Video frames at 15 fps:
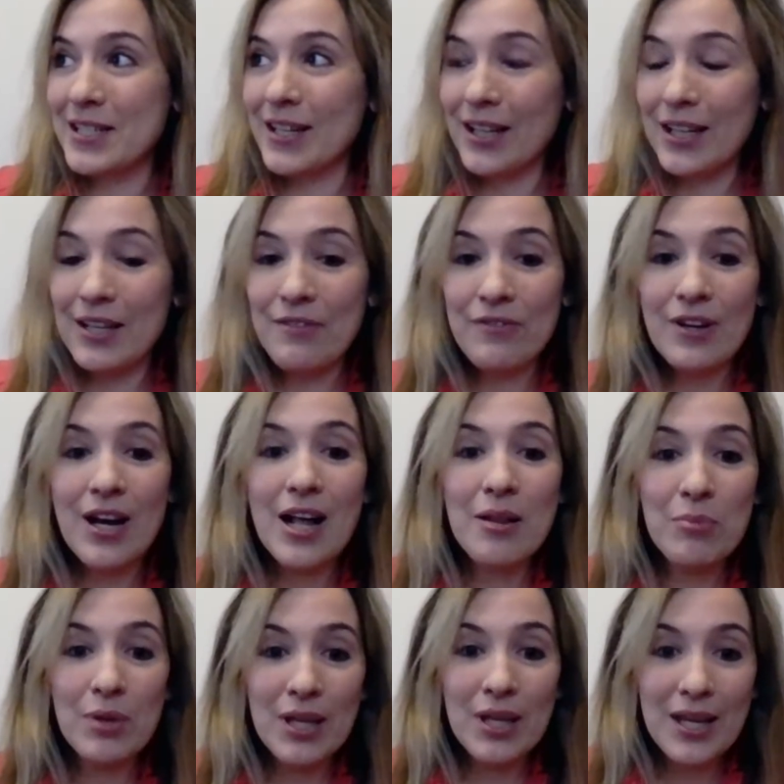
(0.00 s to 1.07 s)
live
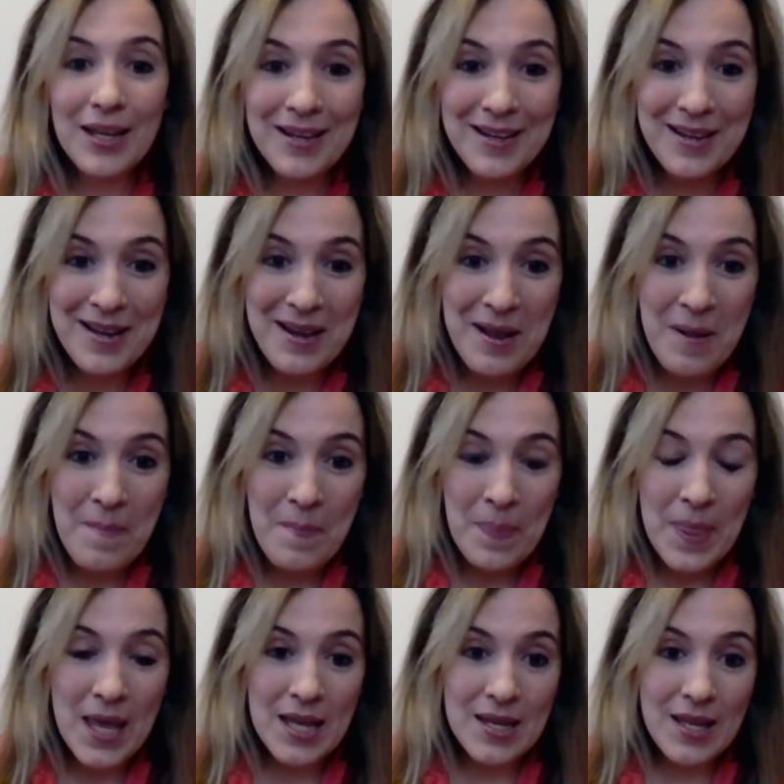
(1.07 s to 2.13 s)
calmly,
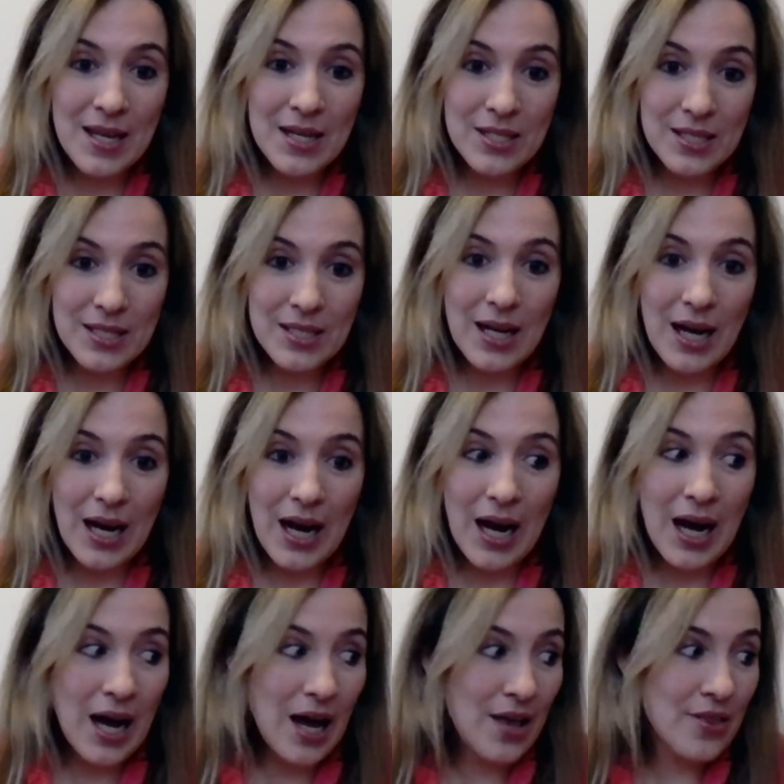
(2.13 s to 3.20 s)
and that
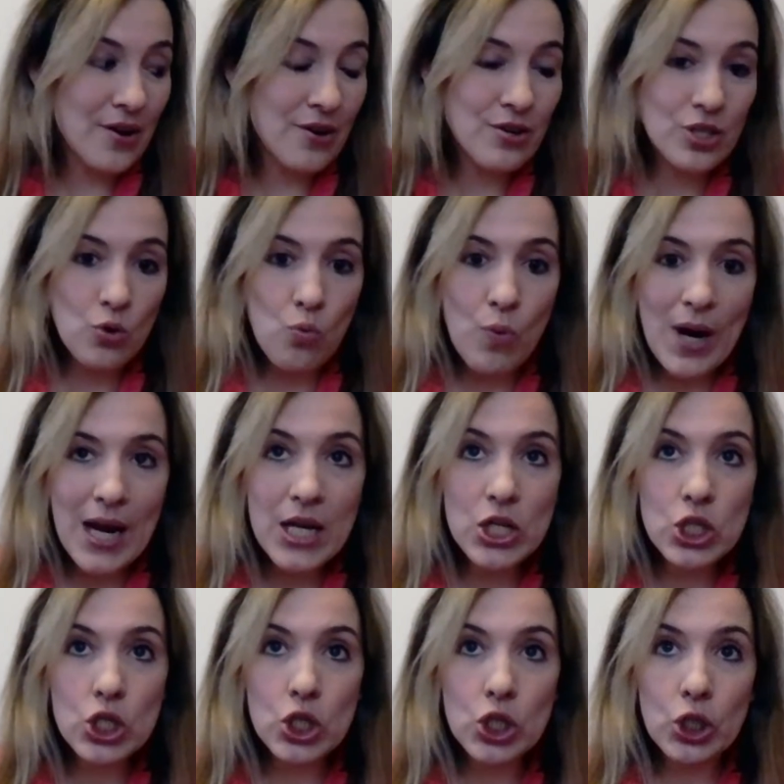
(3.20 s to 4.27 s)
there is a way
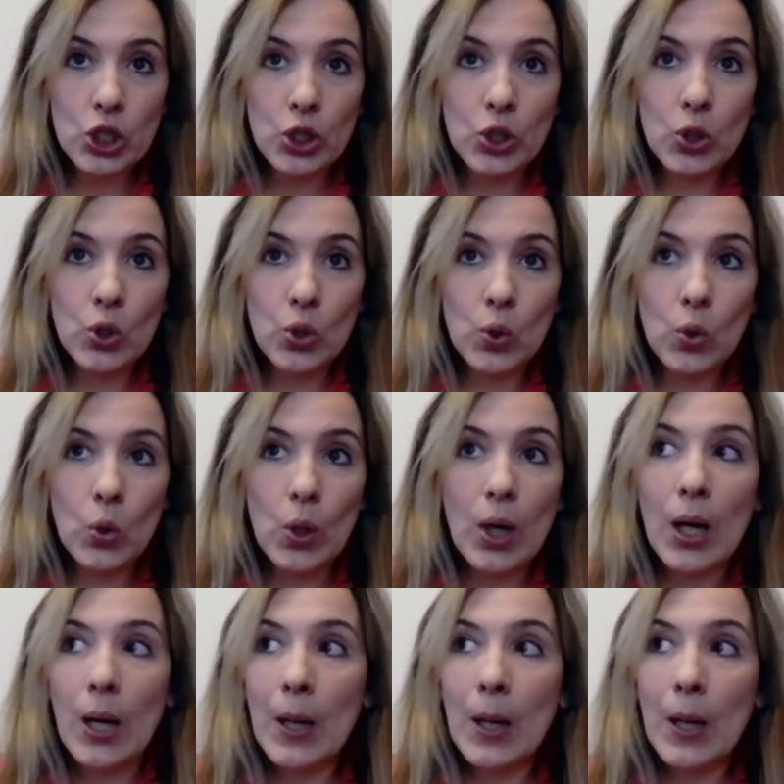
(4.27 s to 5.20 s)
to